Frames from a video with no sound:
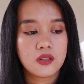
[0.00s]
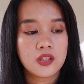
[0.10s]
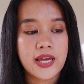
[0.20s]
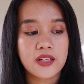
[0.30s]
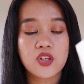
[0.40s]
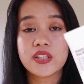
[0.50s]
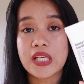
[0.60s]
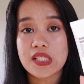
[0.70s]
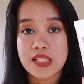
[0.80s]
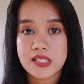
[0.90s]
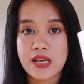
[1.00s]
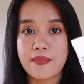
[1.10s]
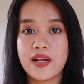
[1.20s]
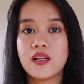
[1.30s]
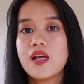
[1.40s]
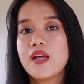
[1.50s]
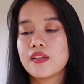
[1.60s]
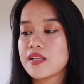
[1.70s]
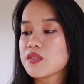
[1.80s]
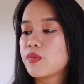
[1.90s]
and contains 60 ml.
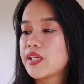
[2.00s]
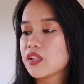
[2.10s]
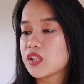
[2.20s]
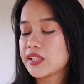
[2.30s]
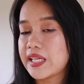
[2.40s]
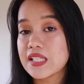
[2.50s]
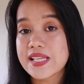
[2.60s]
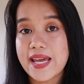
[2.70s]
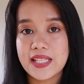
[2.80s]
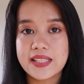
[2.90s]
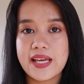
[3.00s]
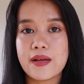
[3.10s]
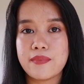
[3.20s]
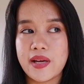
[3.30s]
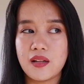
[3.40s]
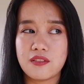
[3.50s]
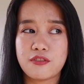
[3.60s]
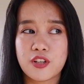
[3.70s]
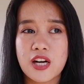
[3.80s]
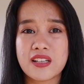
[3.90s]
This one contains 80 ml
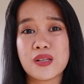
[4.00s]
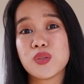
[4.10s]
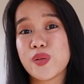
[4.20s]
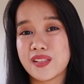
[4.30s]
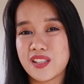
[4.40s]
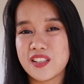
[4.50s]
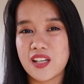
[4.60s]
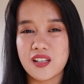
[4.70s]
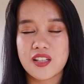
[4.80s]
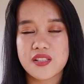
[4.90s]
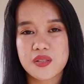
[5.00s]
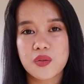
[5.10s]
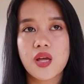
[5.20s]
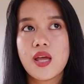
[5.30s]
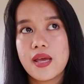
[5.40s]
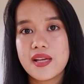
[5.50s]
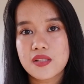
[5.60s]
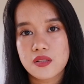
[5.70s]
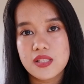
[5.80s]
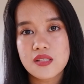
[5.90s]
for around $20. So
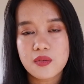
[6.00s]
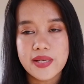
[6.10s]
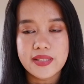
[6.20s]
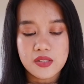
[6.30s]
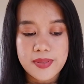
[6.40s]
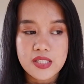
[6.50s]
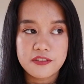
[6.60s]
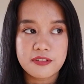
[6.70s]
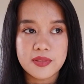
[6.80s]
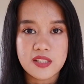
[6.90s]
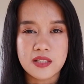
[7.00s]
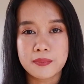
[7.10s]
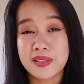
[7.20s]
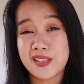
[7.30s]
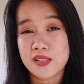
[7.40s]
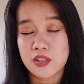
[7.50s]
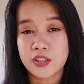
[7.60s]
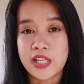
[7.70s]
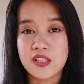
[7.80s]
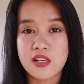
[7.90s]
this is quite expensive from the start, but this
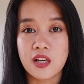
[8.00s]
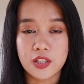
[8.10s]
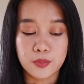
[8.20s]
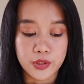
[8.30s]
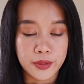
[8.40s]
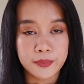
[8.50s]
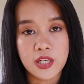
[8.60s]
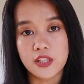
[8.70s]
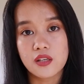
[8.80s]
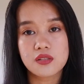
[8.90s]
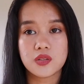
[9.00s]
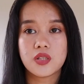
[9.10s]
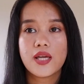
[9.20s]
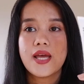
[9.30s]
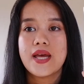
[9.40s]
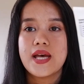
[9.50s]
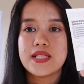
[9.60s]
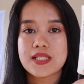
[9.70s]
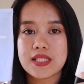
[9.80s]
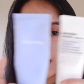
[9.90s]
contains a lot more products, so
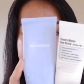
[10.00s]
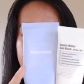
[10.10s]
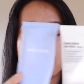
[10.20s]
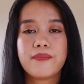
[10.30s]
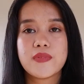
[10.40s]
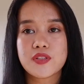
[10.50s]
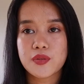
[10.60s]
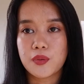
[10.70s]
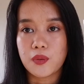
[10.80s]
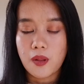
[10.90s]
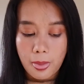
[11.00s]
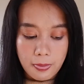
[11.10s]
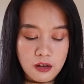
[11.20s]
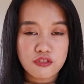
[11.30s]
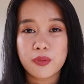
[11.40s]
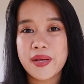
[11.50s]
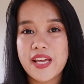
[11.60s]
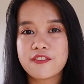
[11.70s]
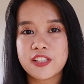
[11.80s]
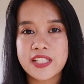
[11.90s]
it's the same. So for my
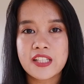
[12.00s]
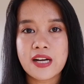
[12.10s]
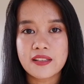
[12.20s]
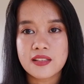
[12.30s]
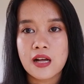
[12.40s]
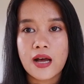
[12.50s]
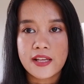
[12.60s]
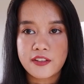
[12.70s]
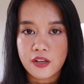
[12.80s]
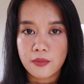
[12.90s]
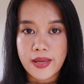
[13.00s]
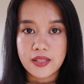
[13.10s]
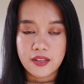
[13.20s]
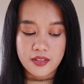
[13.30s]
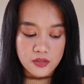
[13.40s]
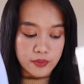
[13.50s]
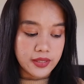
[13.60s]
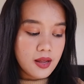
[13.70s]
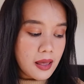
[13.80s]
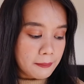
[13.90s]
everyday right now, I'd recommend this
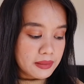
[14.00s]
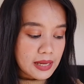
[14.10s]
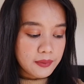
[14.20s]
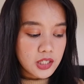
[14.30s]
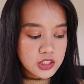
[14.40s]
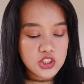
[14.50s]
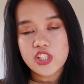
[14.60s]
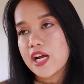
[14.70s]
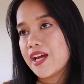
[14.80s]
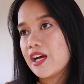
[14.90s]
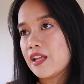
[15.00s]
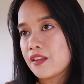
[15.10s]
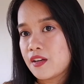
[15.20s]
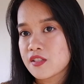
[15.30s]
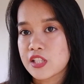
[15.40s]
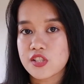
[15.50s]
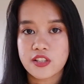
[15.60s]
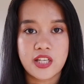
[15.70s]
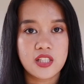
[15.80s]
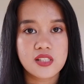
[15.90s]
one. But I'm gonna try other
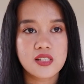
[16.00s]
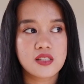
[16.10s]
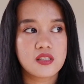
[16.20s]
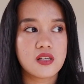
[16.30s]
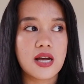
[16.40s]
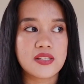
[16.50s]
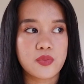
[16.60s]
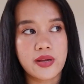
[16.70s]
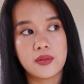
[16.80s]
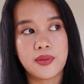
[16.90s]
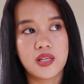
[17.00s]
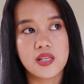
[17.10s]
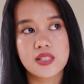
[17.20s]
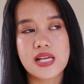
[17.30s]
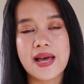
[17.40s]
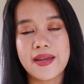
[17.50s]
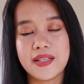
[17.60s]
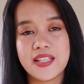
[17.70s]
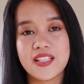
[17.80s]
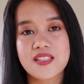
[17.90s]
sunscreens as well, because I
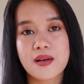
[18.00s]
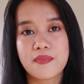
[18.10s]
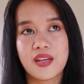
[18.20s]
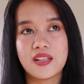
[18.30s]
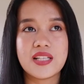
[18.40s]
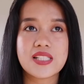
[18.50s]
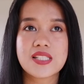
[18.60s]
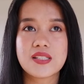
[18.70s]
need something that